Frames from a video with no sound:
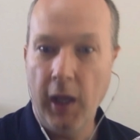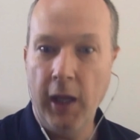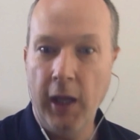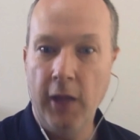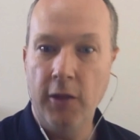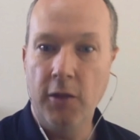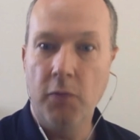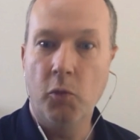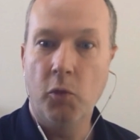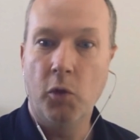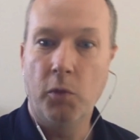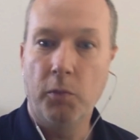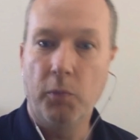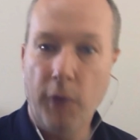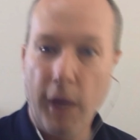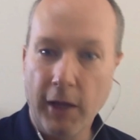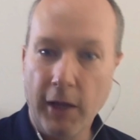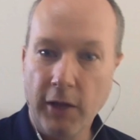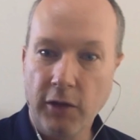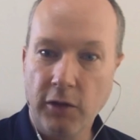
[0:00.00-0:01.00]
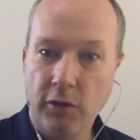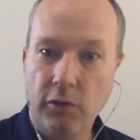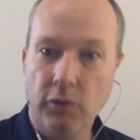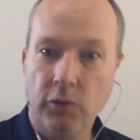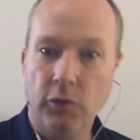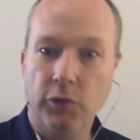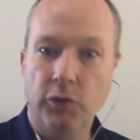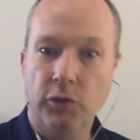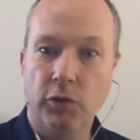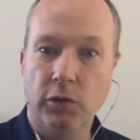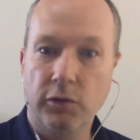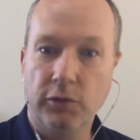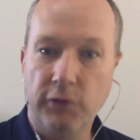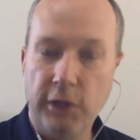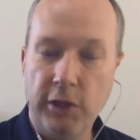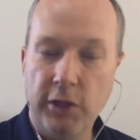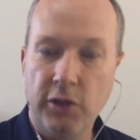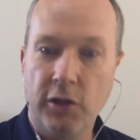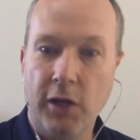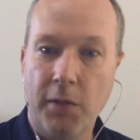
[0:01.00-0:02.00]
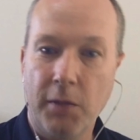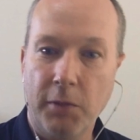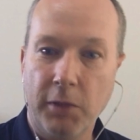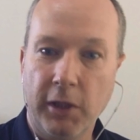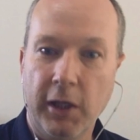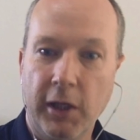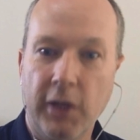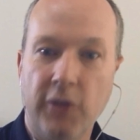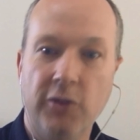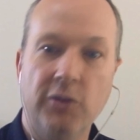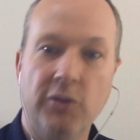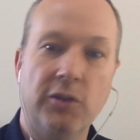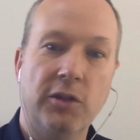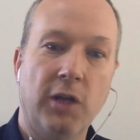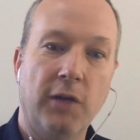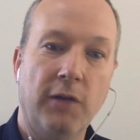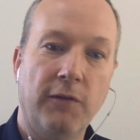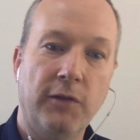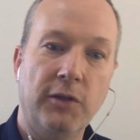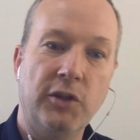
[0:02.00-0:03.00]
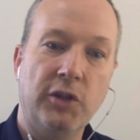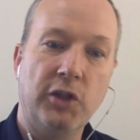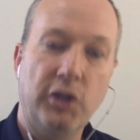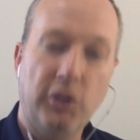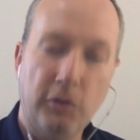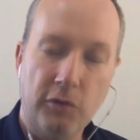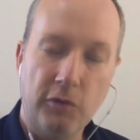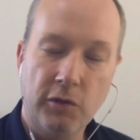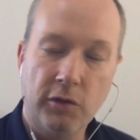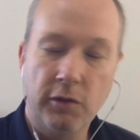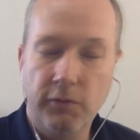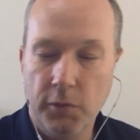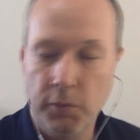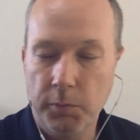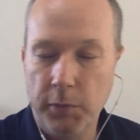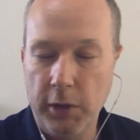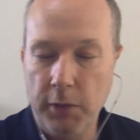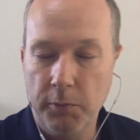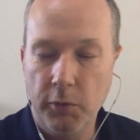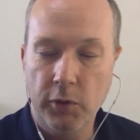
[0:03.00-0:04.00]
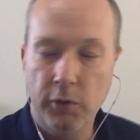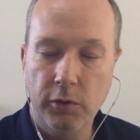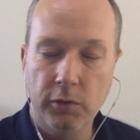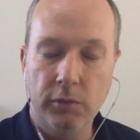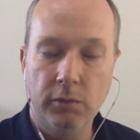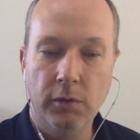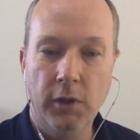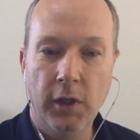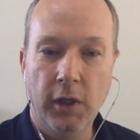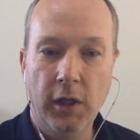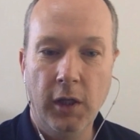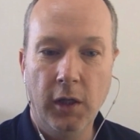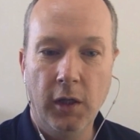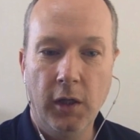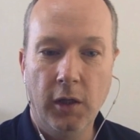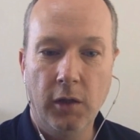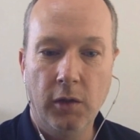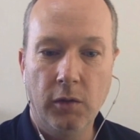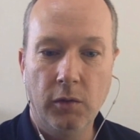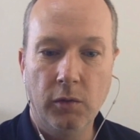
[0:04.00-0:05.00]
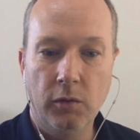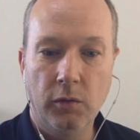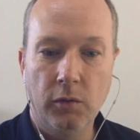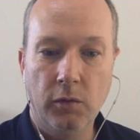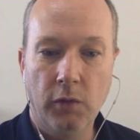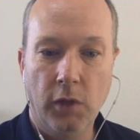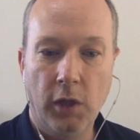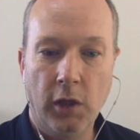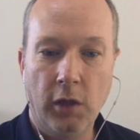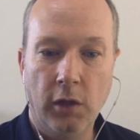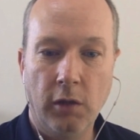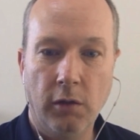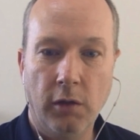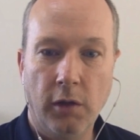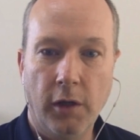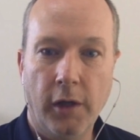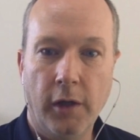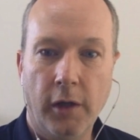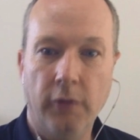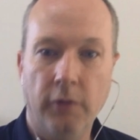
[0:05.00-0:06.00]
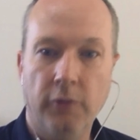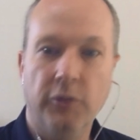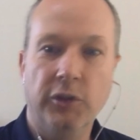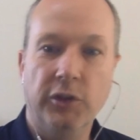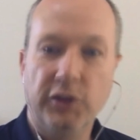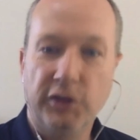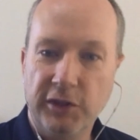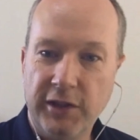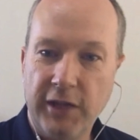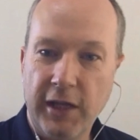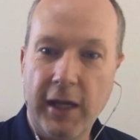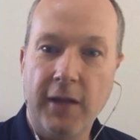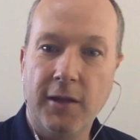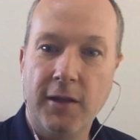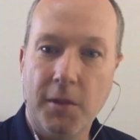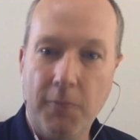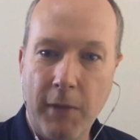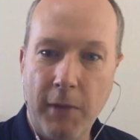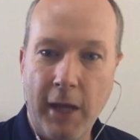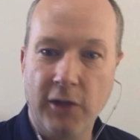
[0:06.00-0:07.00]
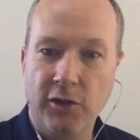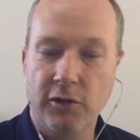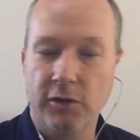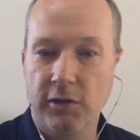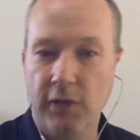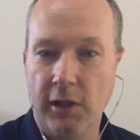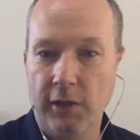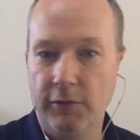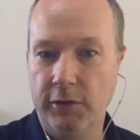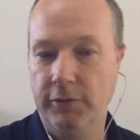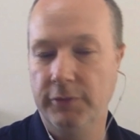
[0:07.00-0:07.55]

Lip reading: And the more practical sort of teacher application stuff is usually for people who are just stay at the master's level.